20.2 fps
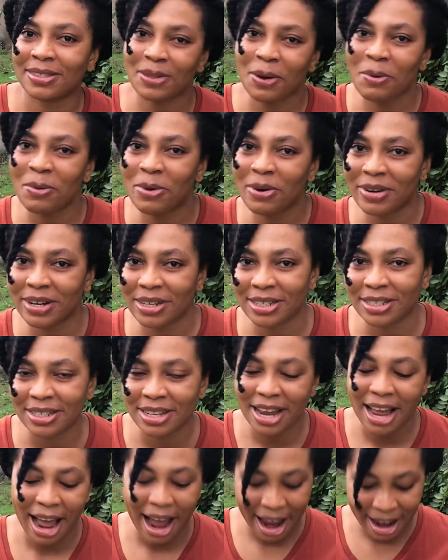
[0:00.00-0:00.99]
Don't worry,
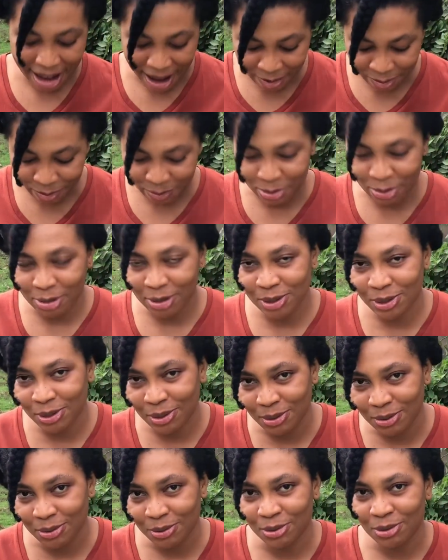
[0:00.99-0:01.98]
I have brought
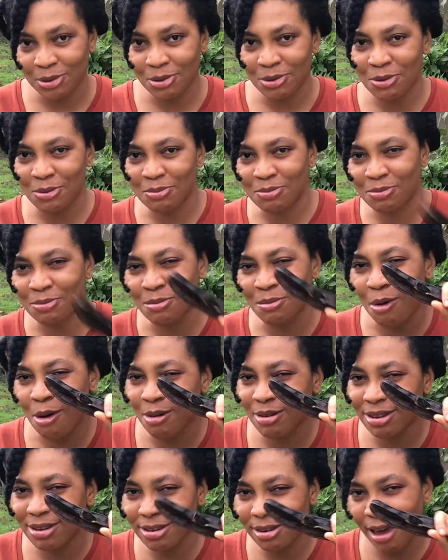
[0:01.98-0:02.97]
you the
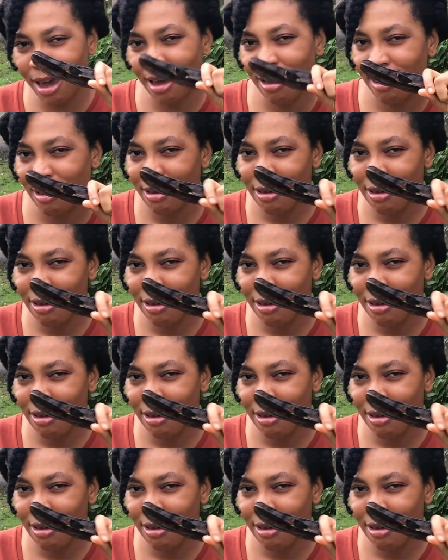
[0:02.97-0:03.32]
Obonge